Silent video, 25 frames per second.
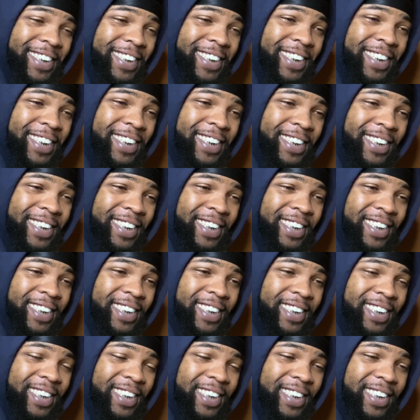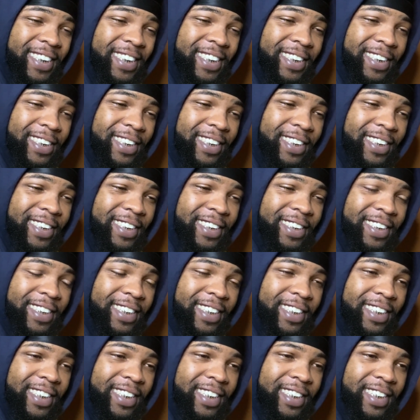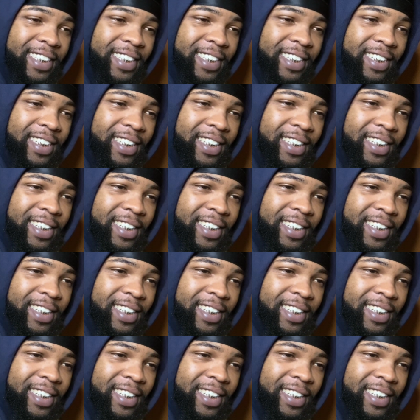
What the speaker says: Stop. Turn around to face me.